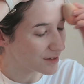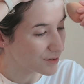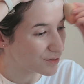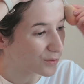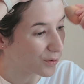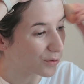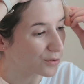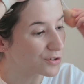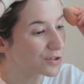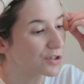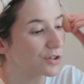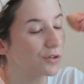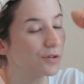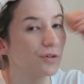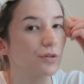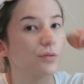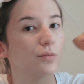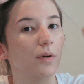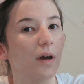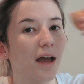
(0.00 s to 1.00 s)
it's not
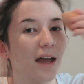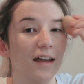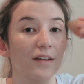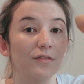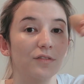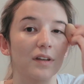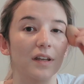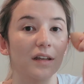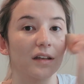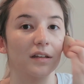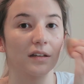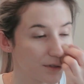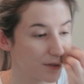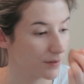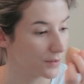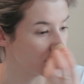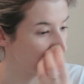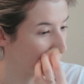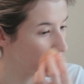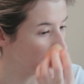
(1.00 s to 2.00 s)
too heavy, so
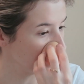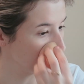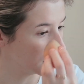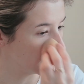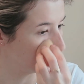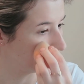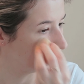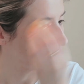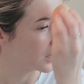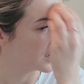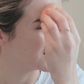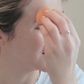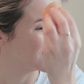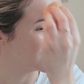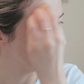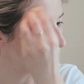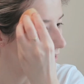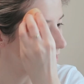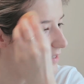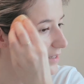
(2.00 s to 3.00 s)
it doesn't kind of
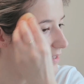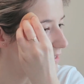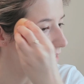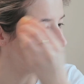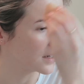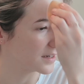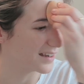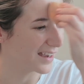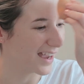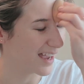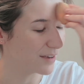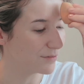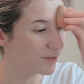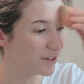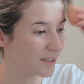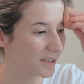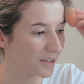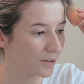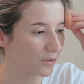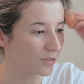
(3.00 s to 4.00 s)
just sit
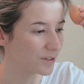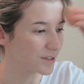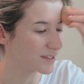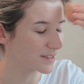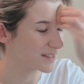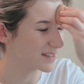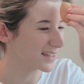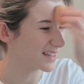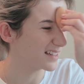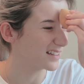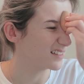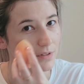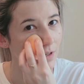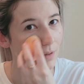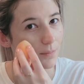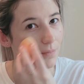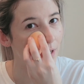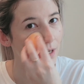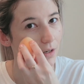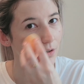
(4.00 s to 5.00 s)
heavily on the skin. It
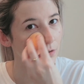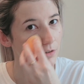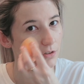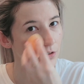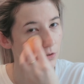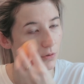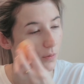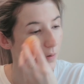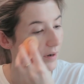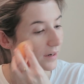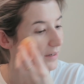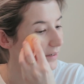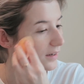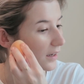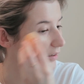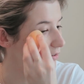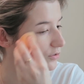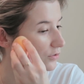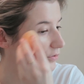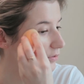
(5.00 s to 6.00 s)
somehow looks quite
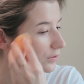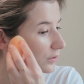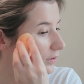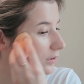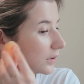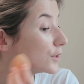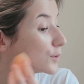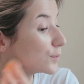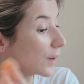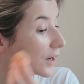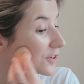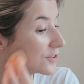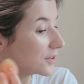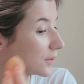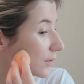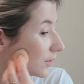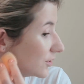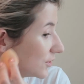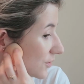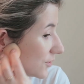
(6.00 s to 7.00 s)
natural,
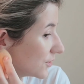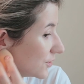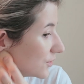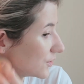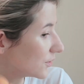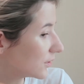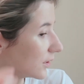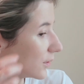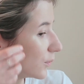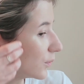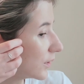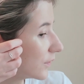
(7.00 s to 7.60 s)
especially when you do it